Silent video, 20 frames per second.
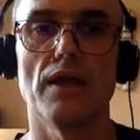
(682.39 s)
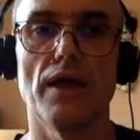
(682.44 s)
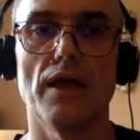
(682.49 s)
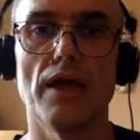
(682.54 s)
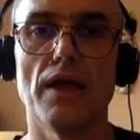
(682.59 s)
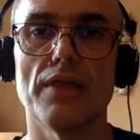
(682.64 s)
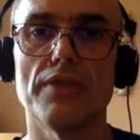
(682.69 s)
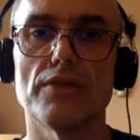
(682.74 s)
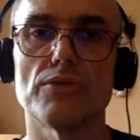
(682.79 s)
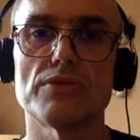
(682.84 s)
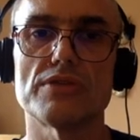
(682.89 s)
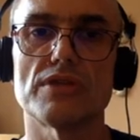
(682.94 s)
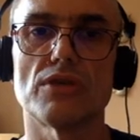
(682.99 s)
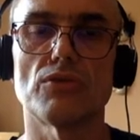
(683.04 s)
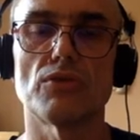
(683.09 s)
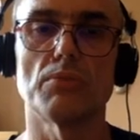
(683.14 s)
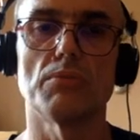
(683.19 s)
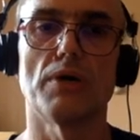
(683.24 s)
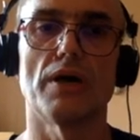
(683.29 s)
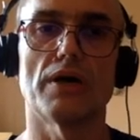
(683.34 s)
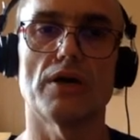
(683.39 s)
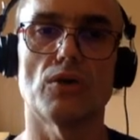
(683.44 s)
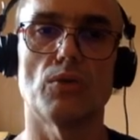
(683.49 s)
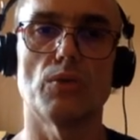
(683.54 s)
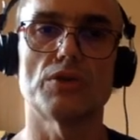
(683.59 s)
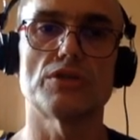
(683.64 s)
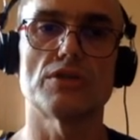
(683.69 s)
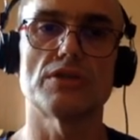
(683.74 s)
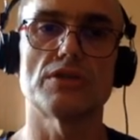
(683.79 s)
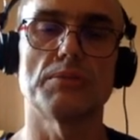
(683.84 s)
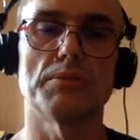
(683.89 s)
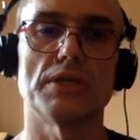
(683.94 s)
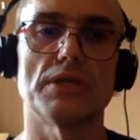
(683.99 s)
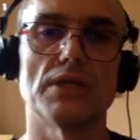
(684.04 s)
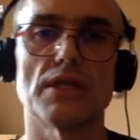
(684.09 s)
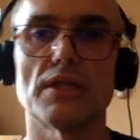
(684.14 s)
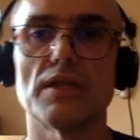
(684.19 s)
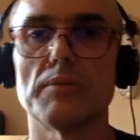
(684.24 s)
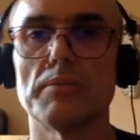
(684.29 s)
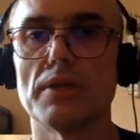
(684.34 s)
And there is a remark which is
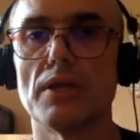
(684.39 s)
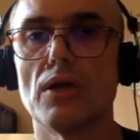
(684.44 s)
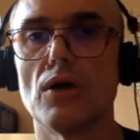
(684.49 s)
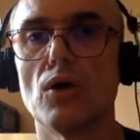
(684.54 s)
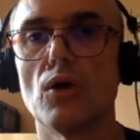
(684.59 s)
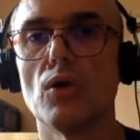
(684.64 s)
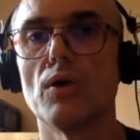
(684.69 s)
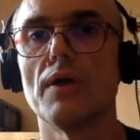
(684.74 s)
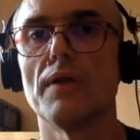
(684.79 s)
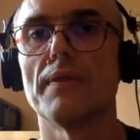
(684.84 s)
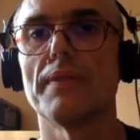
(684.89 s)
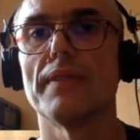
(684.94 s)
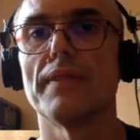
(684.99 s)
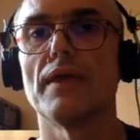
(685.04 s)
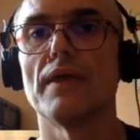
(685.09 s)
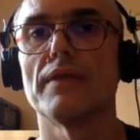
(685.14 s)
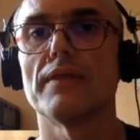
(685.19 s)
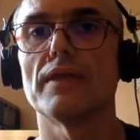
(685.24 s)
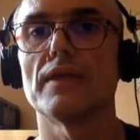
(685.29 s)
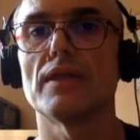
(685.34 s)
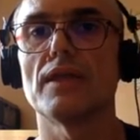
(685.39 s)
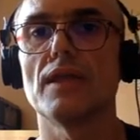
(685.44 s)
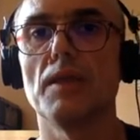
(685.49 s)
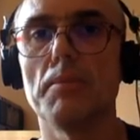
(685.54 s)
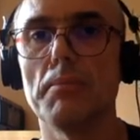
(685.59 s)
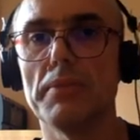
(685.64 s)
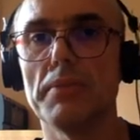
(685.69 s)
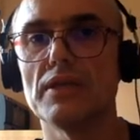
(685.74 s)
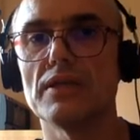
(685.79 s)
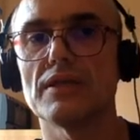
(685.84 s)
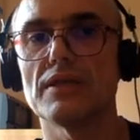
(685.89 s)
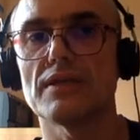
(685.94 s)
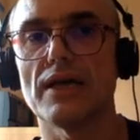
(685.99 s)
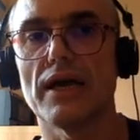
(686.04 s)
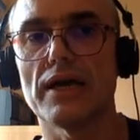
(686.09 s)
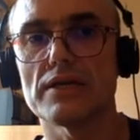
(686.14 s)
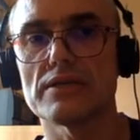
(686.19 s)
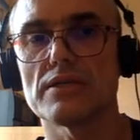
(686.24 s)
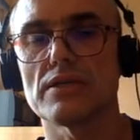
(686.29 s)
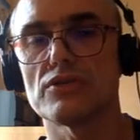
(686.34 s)
immediately below, that immediate
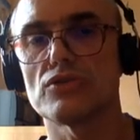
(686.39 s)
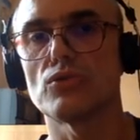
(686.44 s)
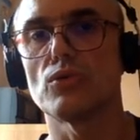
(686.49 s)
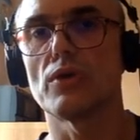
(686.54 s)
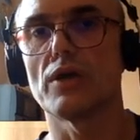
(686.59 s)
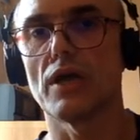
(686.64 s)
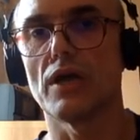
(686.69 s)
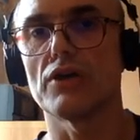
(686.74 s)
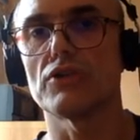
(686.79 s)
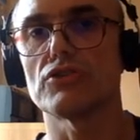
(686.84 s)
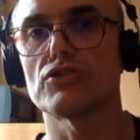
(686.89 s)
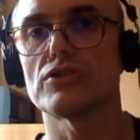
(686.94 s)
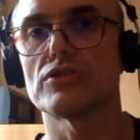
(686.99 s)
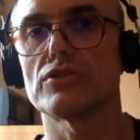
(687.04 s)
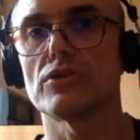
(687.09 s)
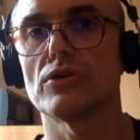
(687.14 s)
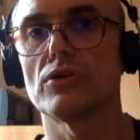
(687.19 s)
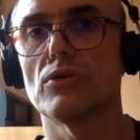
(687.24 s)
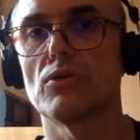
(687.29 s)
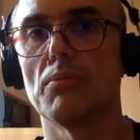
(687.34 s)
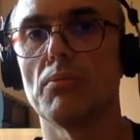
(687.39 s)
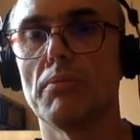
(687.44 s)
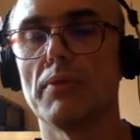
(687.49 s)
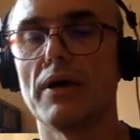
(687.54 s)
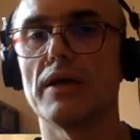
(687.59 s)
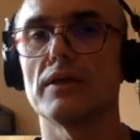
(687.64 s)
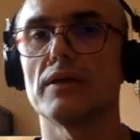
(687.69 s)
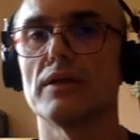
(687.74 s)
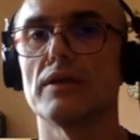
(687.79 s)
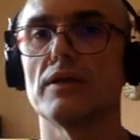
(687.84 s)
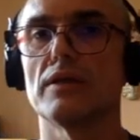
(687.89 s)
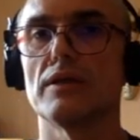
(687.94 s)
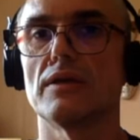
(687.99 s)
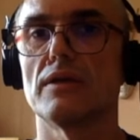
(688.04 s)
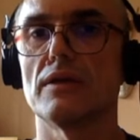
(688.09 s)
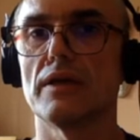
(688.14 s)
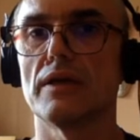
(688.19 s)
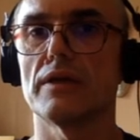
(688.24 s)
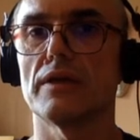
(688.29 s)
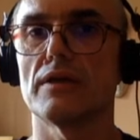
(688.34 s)
access to cash, so money
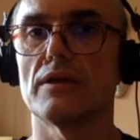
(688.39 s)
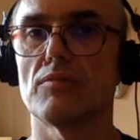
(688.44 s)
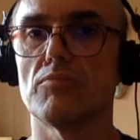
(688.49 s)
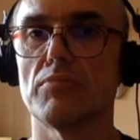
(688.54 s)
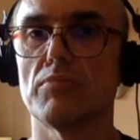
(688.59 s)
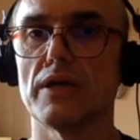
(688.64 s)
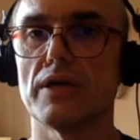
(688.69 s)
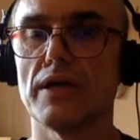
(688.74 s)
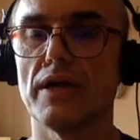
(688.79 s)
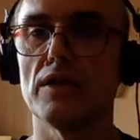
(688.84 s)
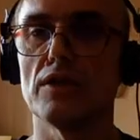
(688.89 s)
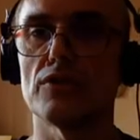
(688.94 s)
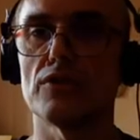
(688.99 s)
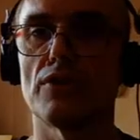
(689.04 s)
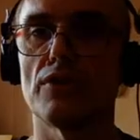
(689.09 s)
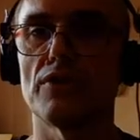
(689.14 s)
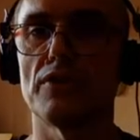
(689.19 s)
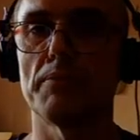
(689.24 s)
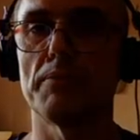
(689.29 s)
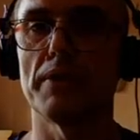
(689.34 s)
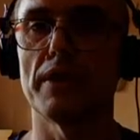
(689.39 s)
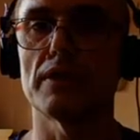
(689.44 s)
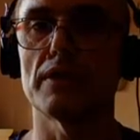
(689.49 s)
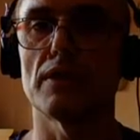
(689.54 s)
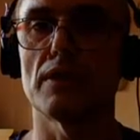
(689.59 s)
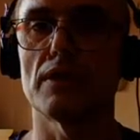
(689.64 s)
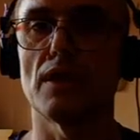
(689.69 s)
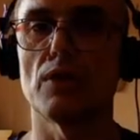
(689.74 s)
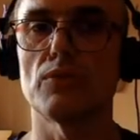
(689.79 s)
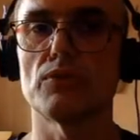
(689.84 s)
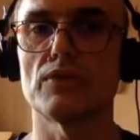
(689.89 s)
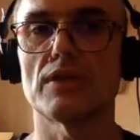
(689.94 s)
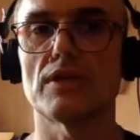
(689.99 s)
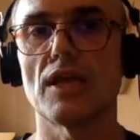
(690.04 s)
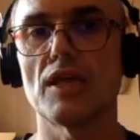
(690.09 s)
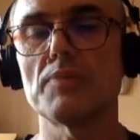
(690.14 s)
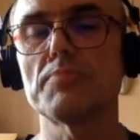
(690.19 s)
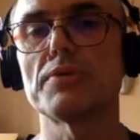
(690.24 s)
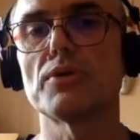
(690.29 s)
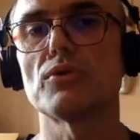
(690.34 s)
like held on the bank account,
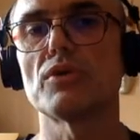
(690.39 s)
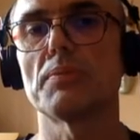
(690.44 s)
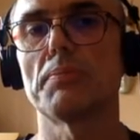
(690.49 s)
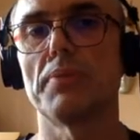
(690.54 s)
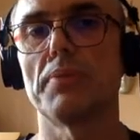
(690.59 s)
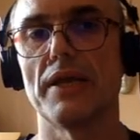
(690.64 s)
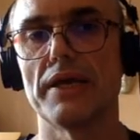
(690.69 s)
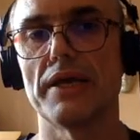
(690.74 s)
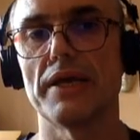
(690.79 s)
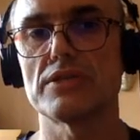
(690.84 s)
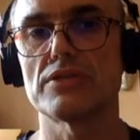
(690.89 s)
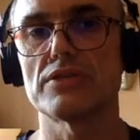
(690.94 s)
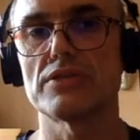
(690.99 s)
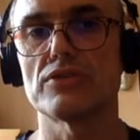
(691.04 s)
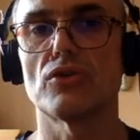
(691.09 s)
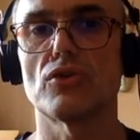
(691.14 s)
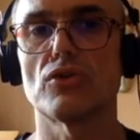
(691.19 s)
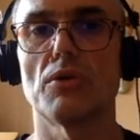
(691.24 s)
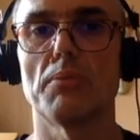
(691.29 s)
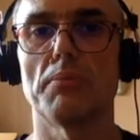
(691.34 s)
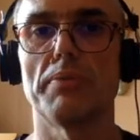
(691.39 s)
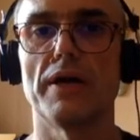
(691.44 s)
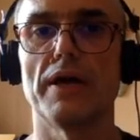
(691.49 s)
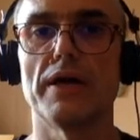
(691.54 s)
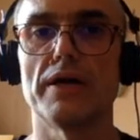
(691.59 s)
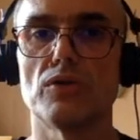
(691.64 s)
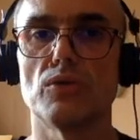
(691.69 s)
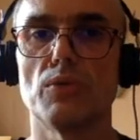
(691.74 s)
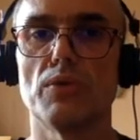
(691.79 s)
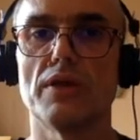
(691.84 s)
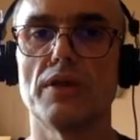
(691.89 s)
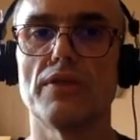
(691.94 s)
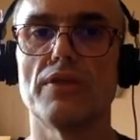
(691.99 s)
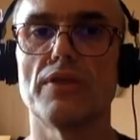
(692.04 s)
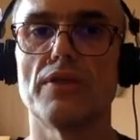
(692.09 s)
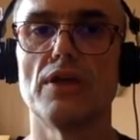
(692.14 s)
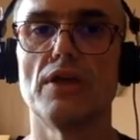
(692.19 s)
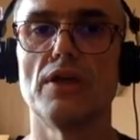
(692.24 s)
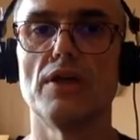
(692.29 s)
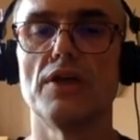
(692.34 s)
can be replaced or combined
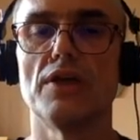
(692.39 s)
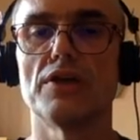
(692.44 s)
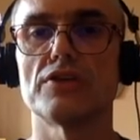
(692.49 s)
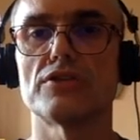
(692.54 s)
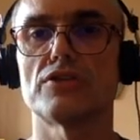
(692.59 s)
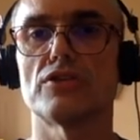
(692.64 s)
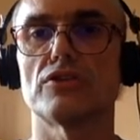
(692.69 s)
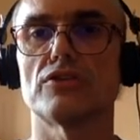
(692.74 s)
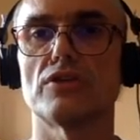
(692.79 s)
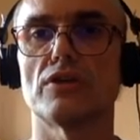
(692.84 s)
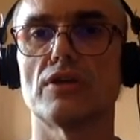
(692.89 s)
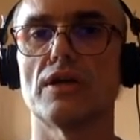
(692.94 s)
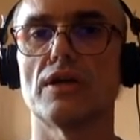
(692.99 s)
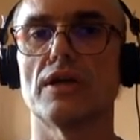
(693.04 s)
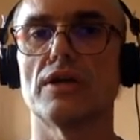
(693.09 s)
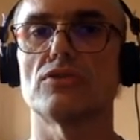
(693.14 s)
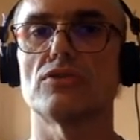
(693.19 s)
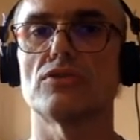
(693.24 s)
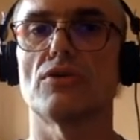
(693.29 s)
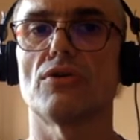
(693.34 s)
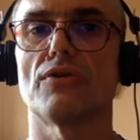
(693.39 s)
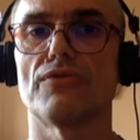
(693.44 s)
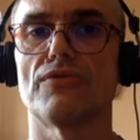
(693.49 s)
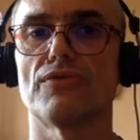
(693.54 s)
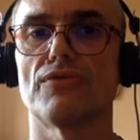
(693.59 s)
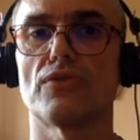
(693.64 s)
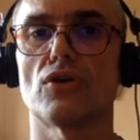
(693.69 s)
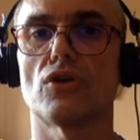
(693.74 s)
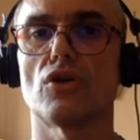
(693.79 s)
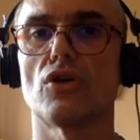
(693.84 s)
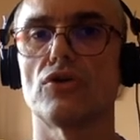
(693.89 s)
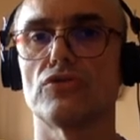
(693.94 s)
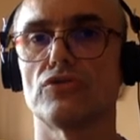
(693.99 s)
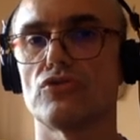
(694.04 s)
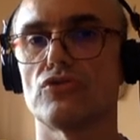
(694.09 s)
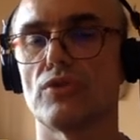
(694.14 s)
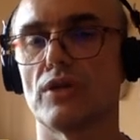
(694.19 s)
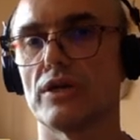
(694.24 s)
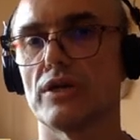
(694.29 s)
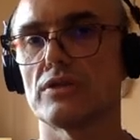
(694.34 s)
with certain kind of
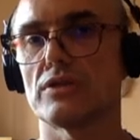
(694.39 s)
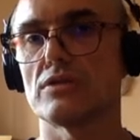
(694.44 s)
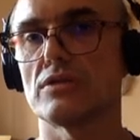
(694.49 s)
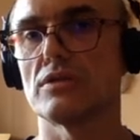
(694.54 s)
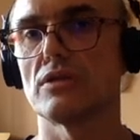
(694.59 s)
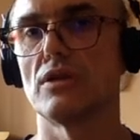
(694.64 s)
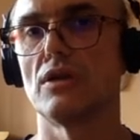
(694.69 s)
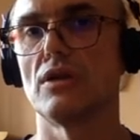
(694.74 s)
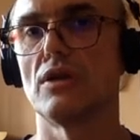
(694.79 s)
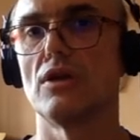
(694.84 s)
contracts.